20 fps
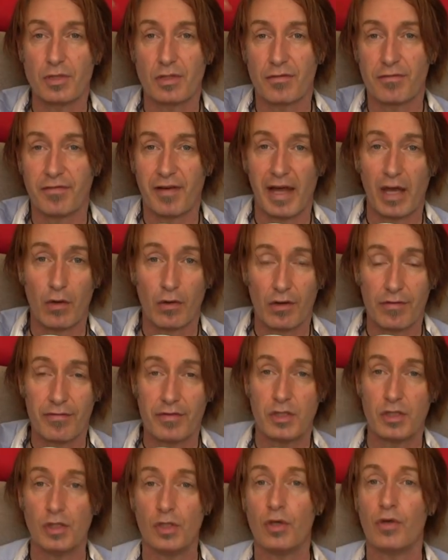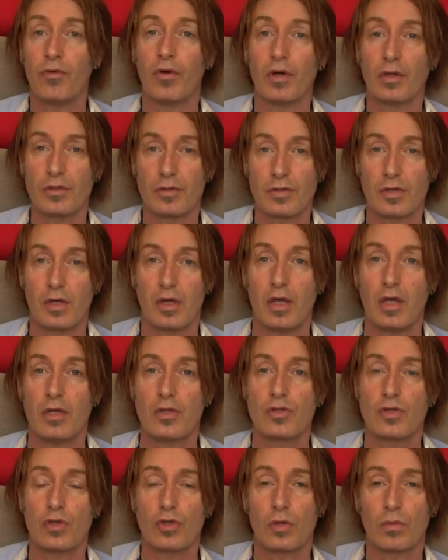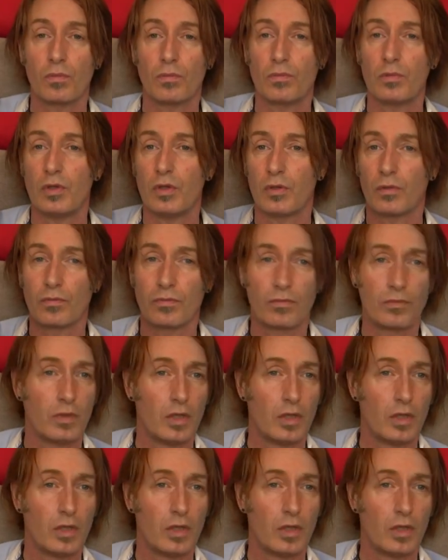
to fire off the neurons so don't you know